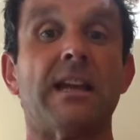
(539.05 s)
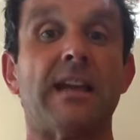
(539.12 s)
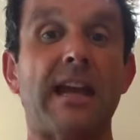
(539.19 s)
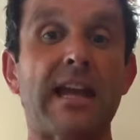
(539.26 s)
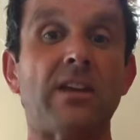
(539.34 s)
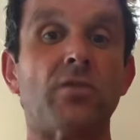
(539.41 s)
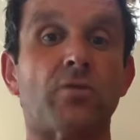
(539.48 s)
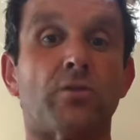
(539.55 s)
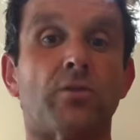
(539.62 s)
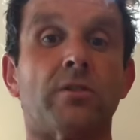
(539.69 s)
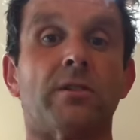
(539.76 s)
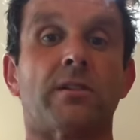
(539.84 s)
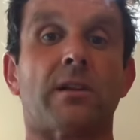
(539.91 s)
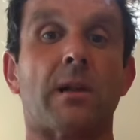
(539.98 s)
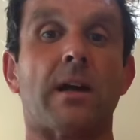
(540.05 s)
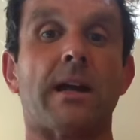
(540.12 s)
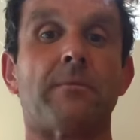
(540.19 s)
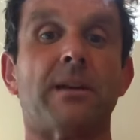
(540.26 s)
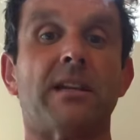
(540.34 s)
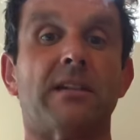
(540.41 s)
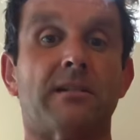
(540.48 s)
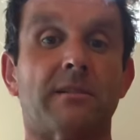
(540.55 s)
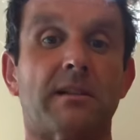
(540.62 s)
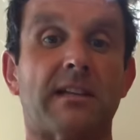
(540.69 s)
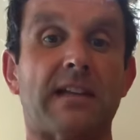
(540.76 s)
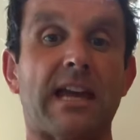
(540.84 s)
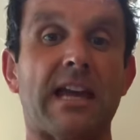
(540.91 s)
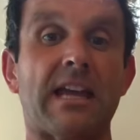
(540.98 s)
indoor climbing,
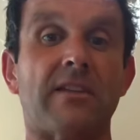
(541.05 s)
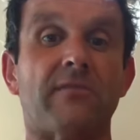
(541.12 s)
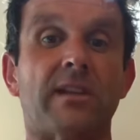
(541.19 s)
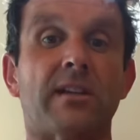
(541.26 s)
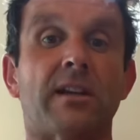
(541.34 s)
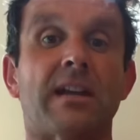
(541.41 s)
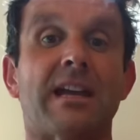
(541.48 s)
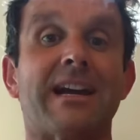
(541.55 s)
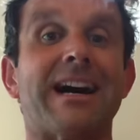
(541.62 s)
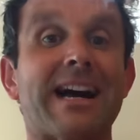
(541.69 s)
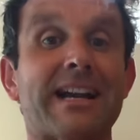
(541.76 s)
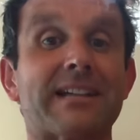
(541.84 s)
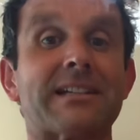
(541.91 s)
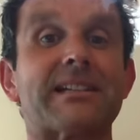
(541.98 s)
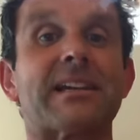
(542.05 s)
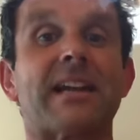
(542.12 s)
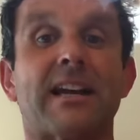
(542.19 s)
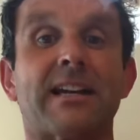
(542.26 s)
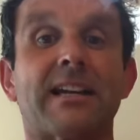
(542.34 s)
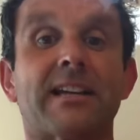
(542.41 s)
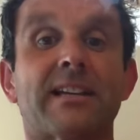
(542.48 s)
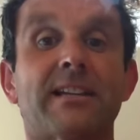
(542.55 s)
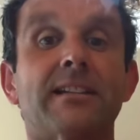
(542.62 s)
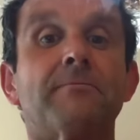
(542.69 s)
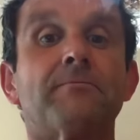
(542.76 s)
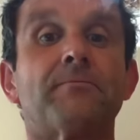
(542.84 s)
caving and kayaking.